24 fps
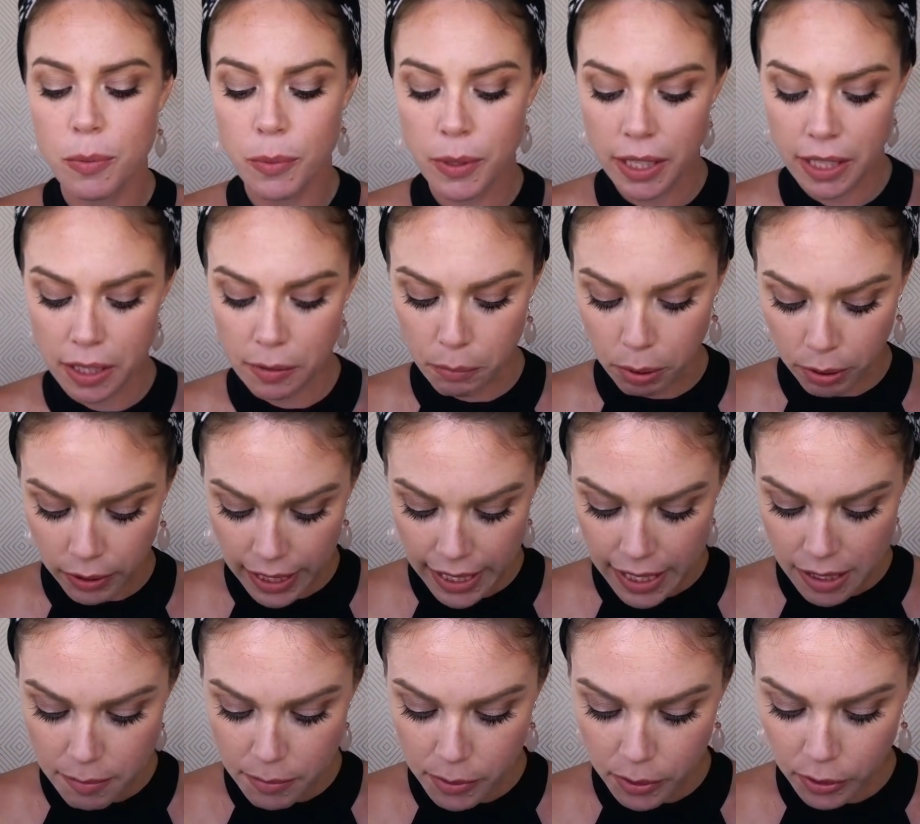We need to
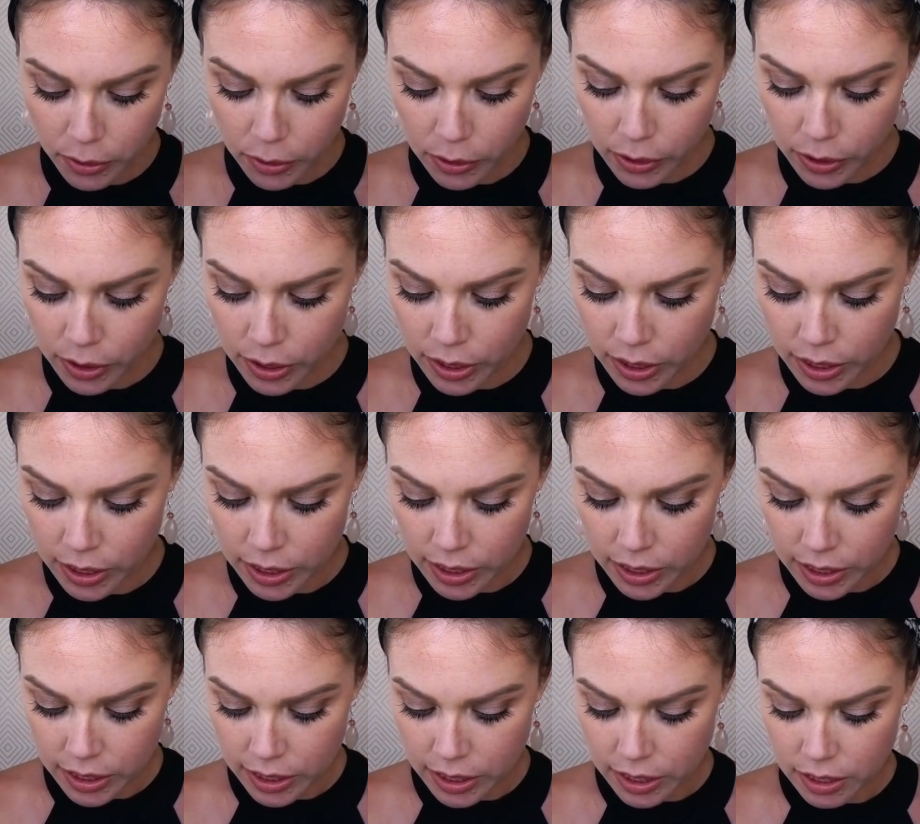play more,
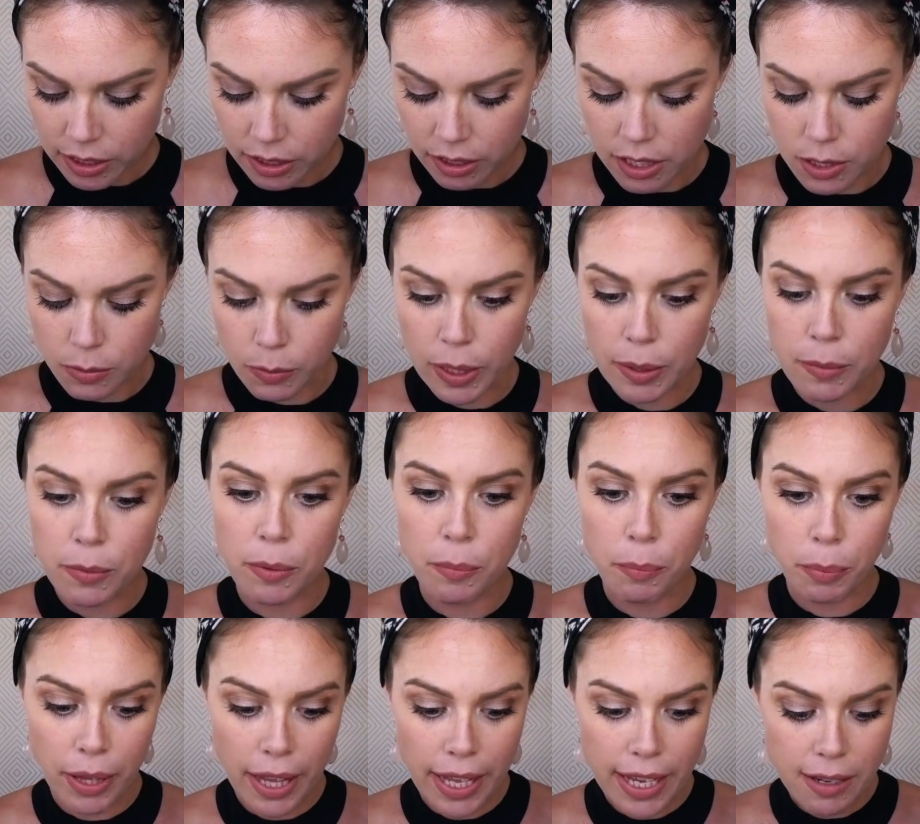because when we're
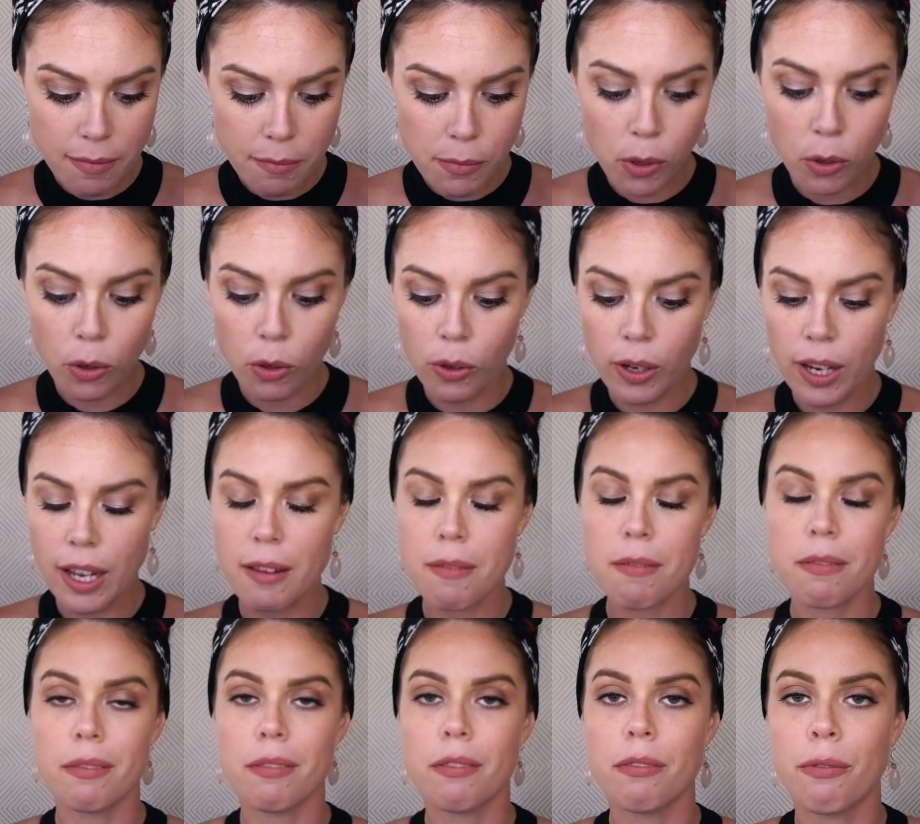playing more,
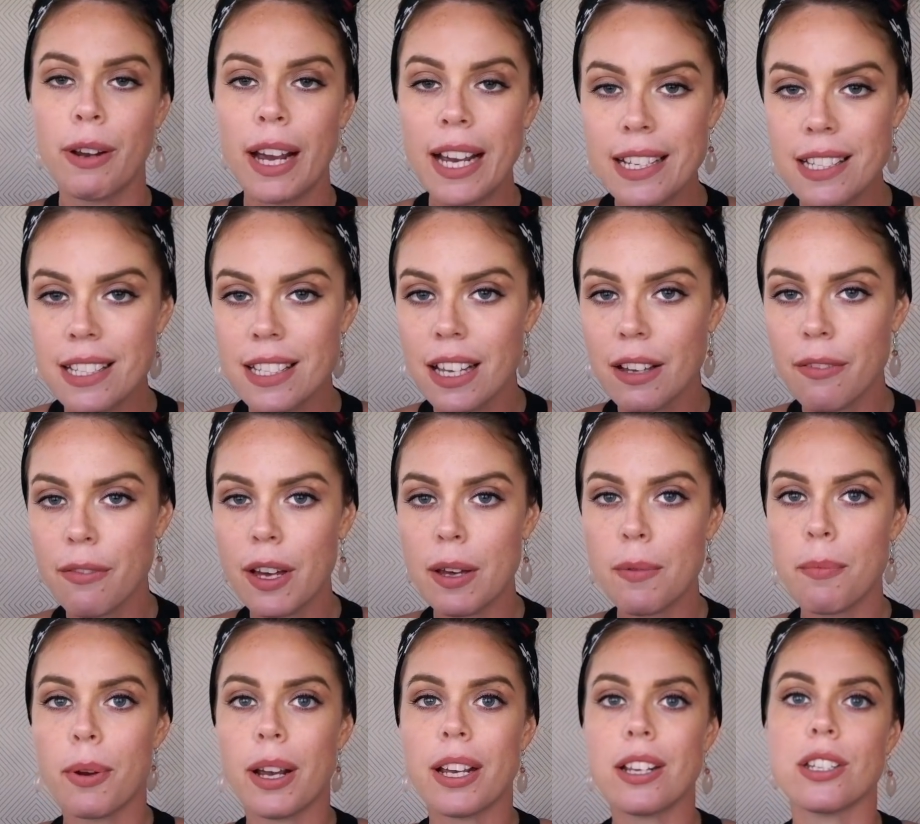it raises our
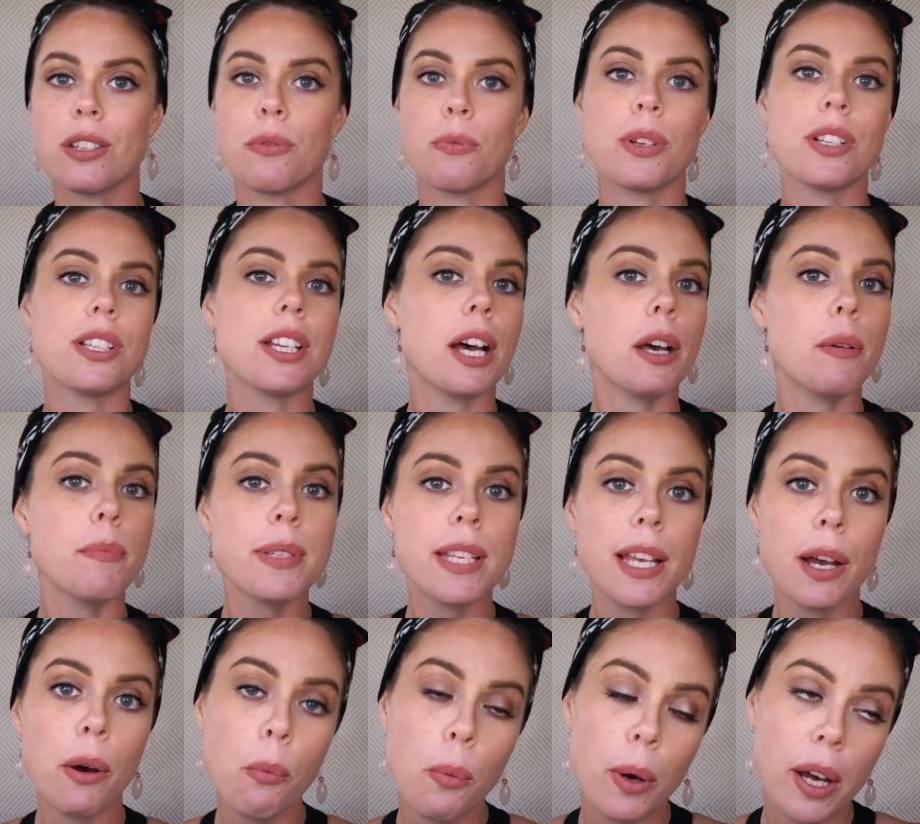vibration, which helps
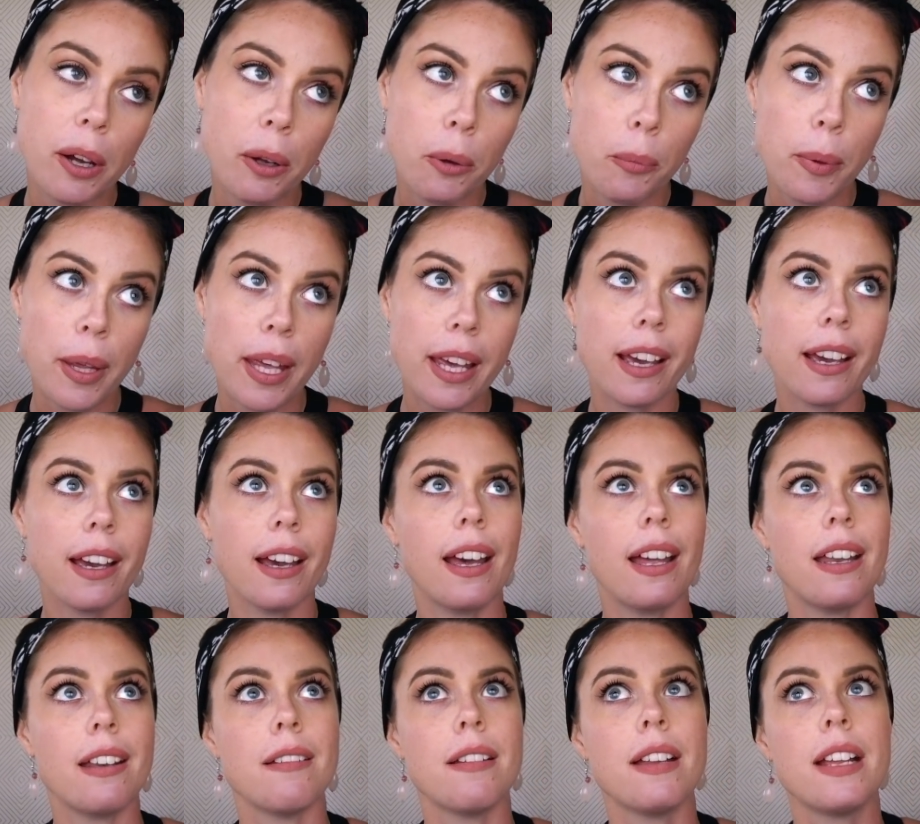our well-being
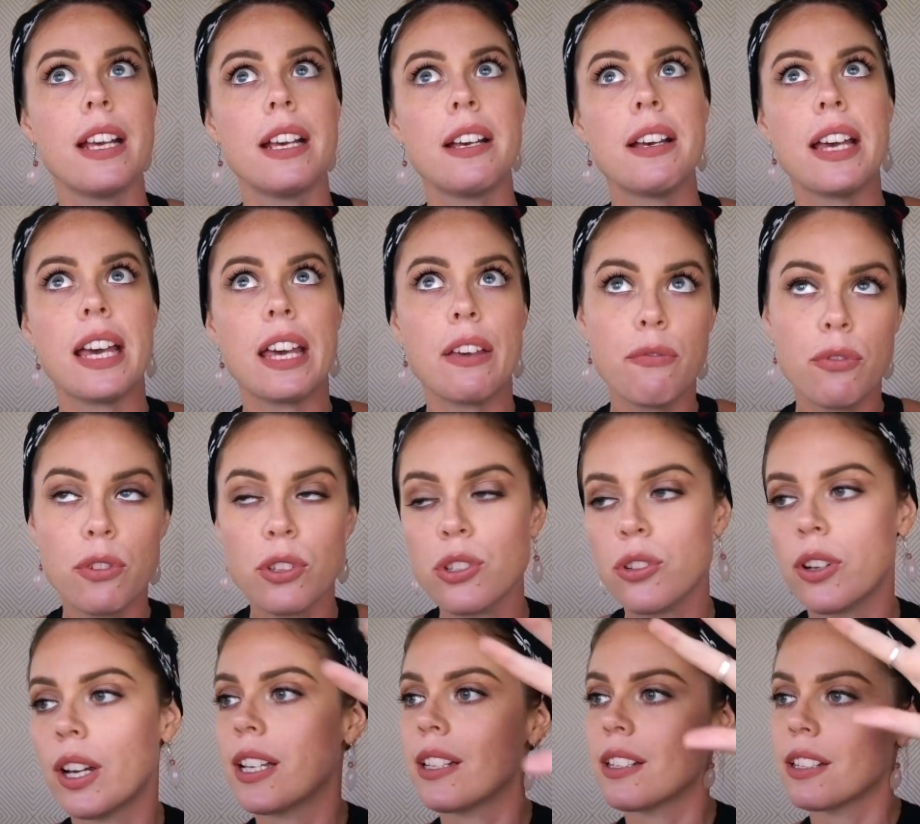and
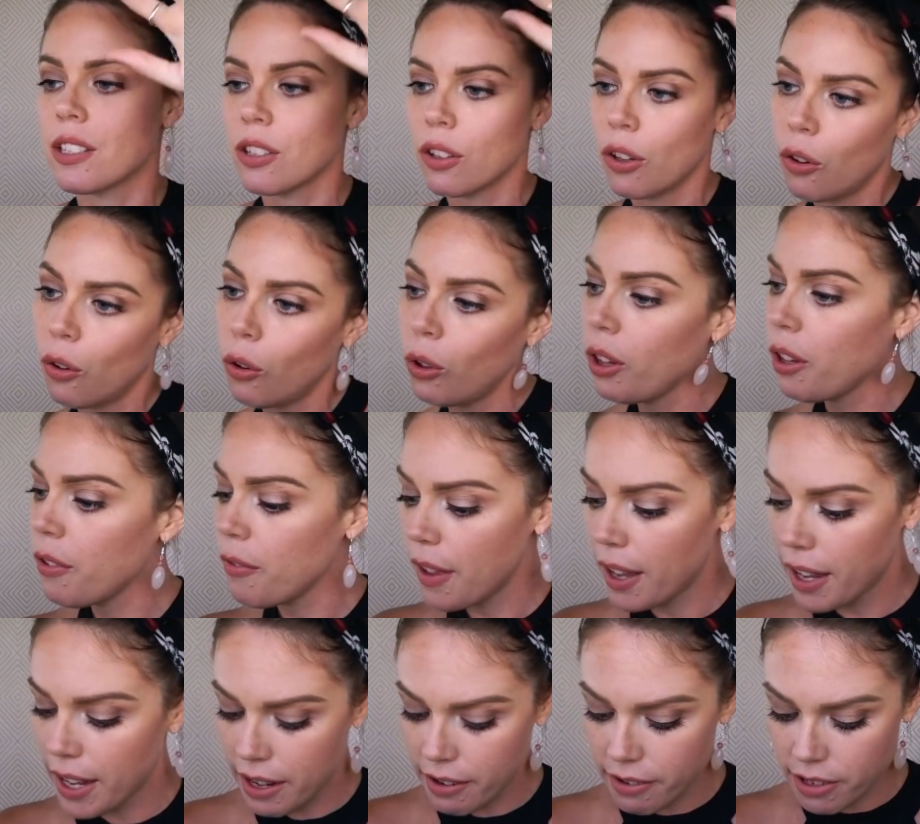infiltrates into all of
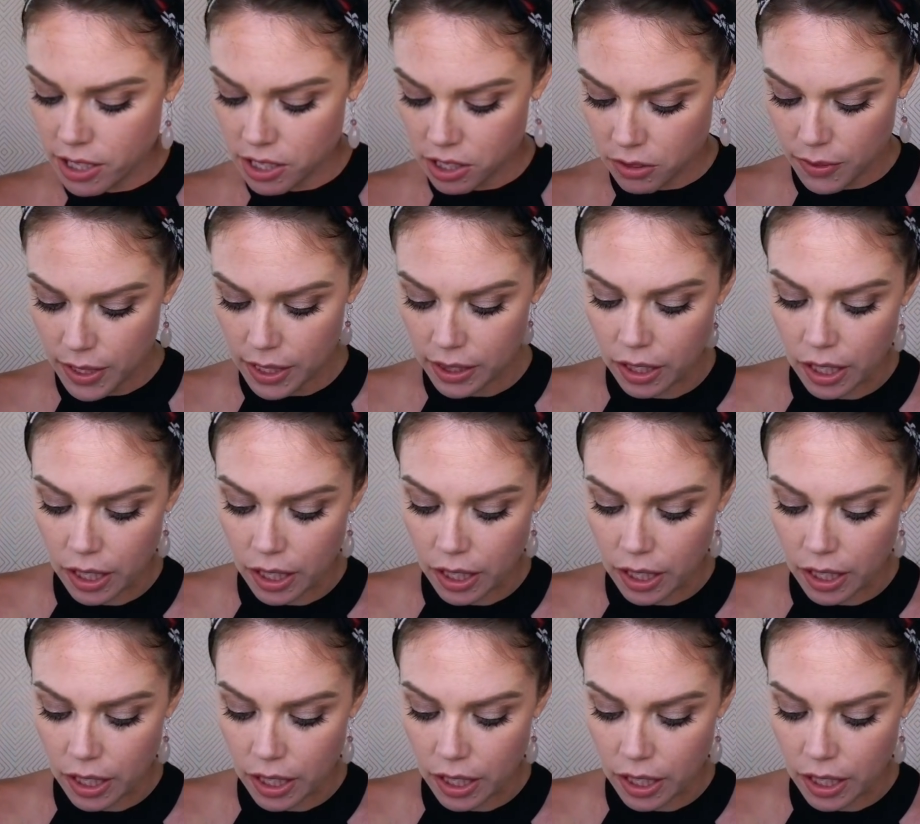our areas of our